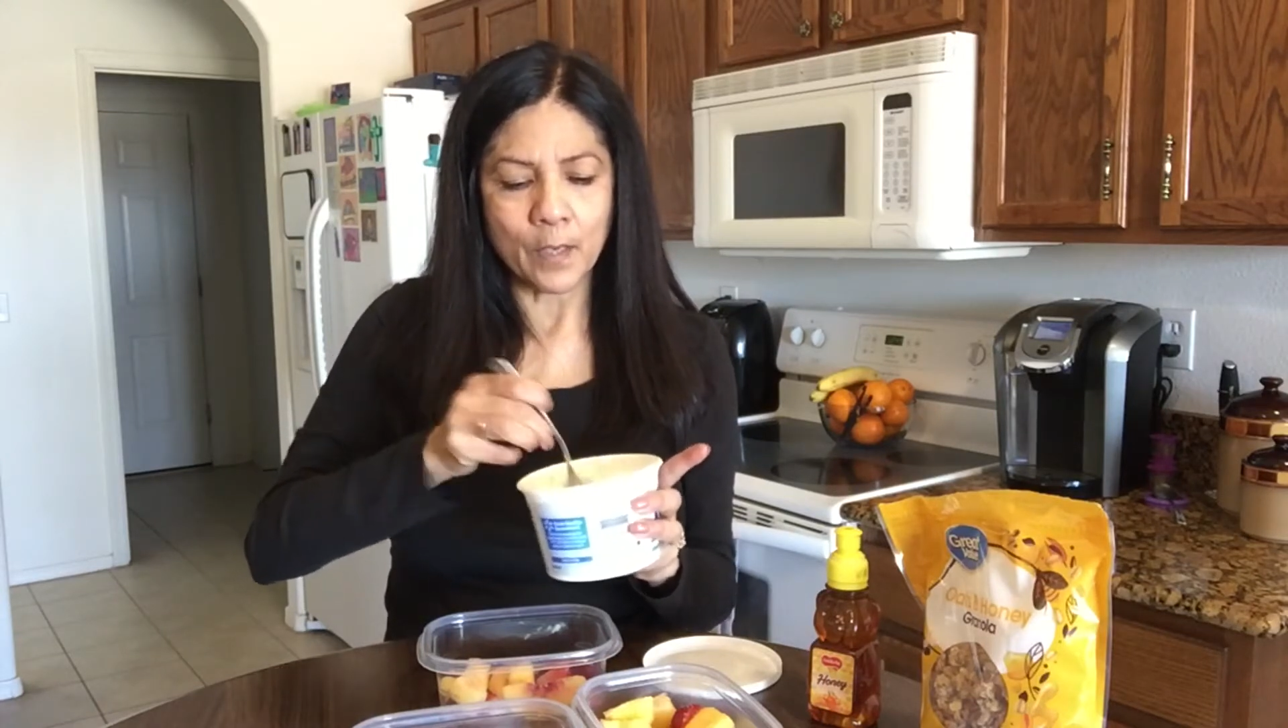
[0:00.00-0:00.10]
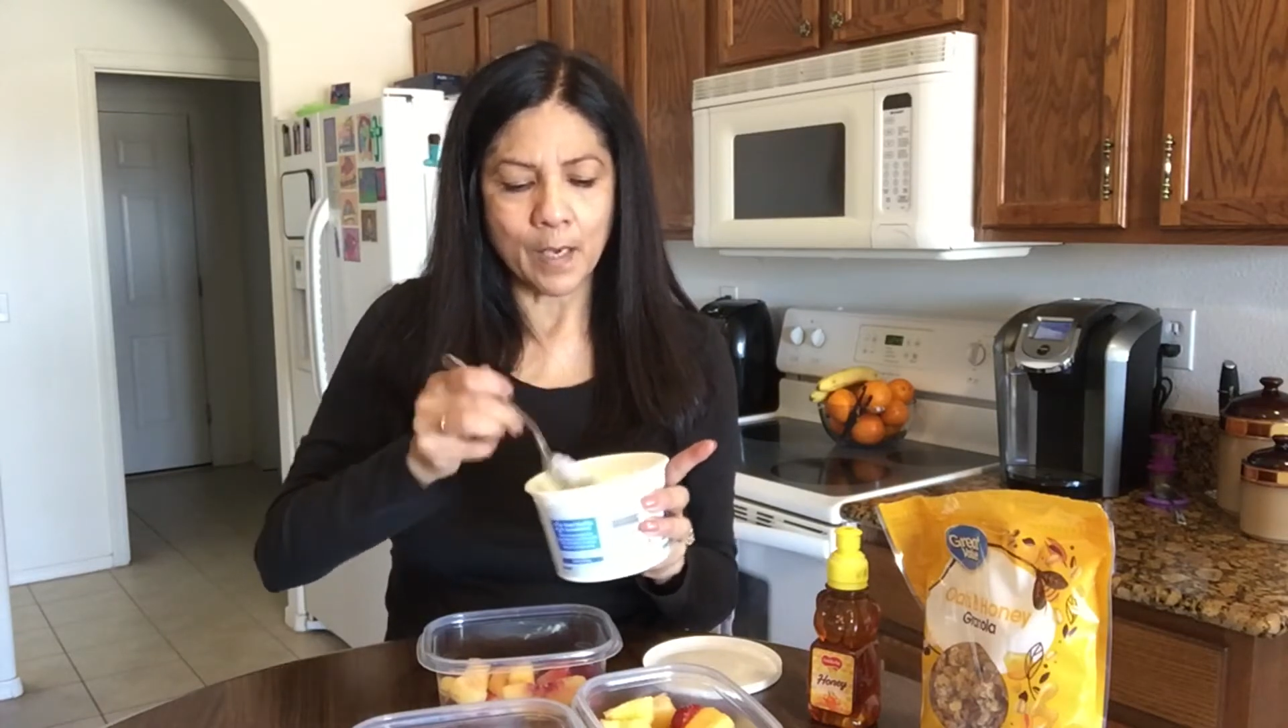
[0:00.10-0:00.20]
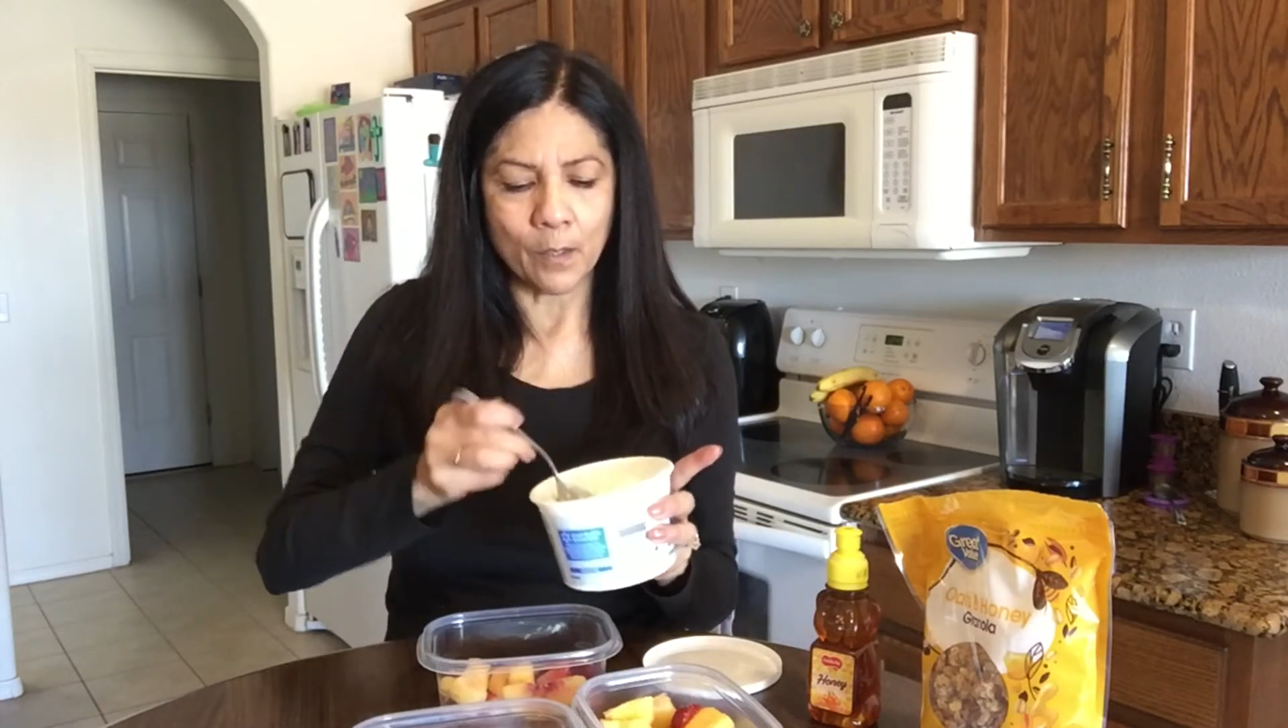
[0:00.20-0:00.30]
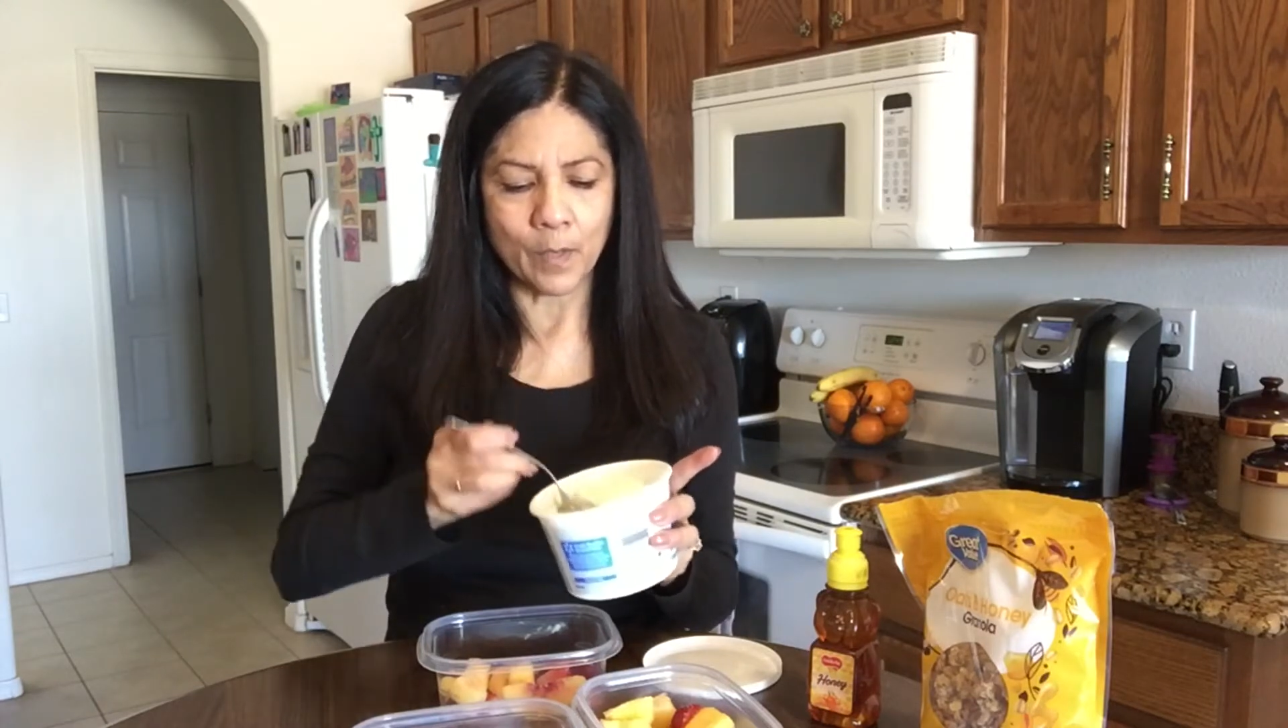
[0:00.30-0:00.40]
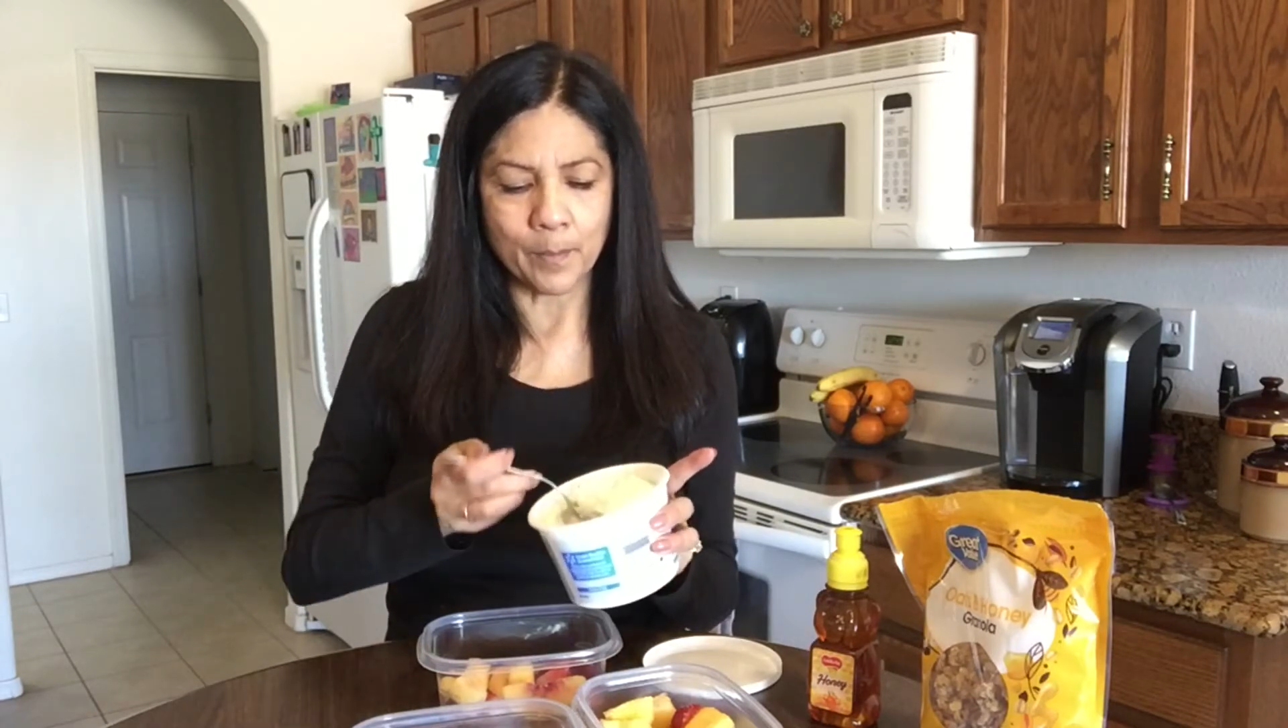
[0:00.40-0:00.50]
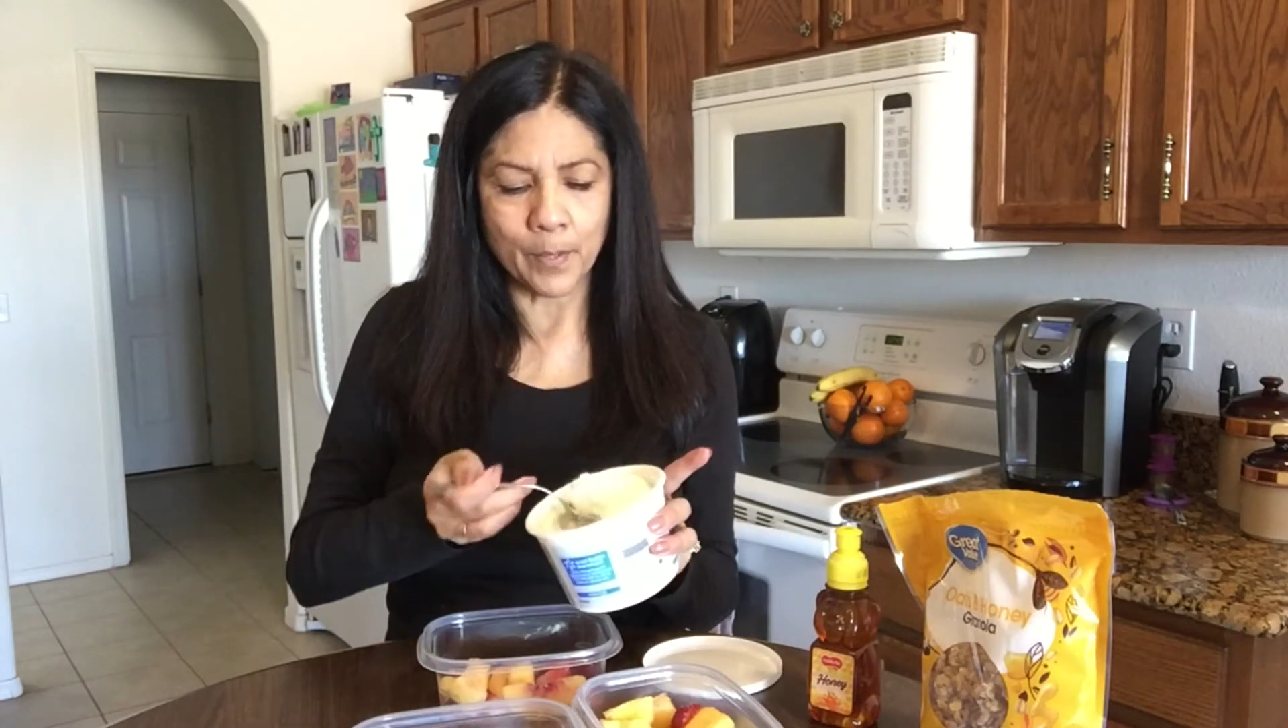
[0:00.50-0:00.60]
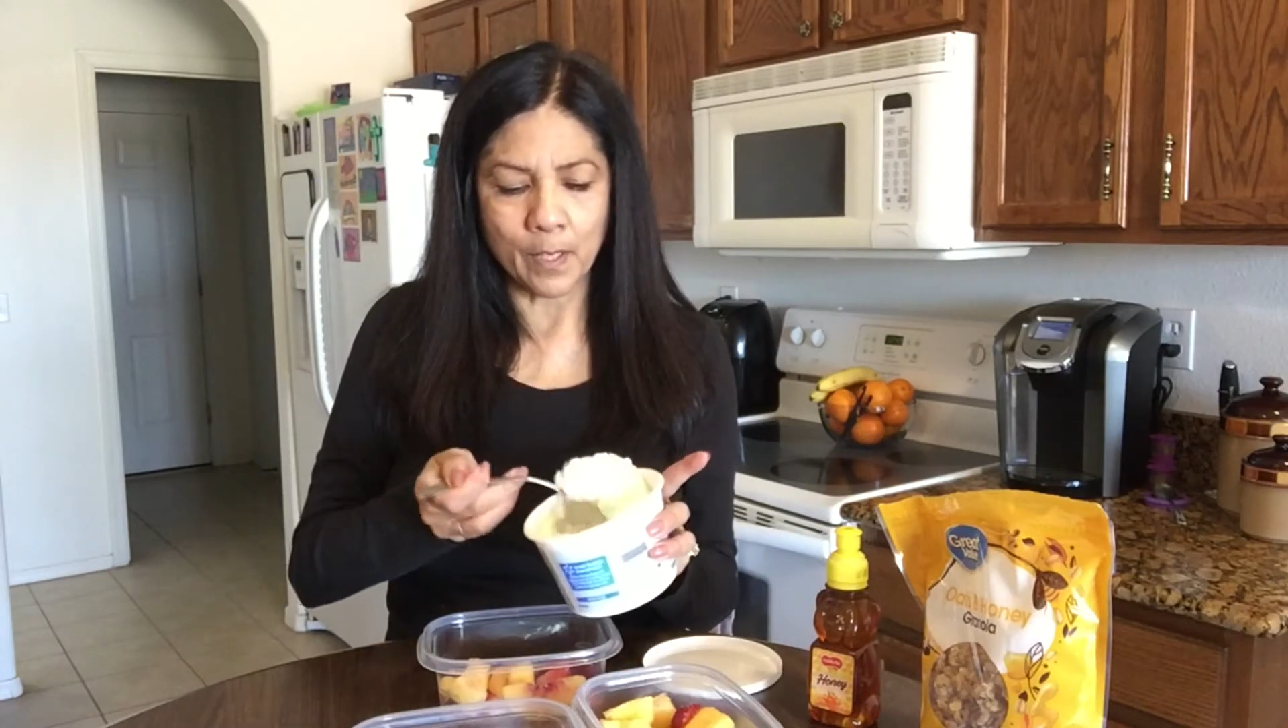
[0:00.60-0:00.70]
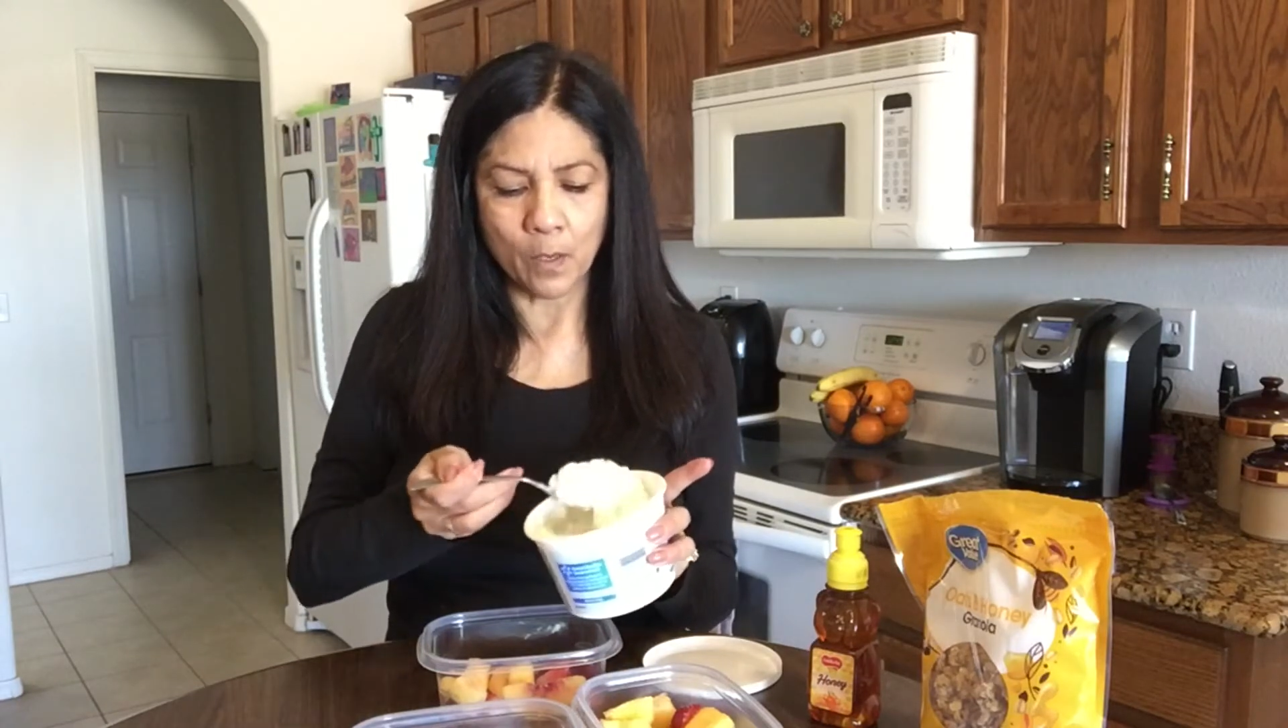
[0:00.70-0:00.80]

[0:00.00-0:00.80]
so I don't want to put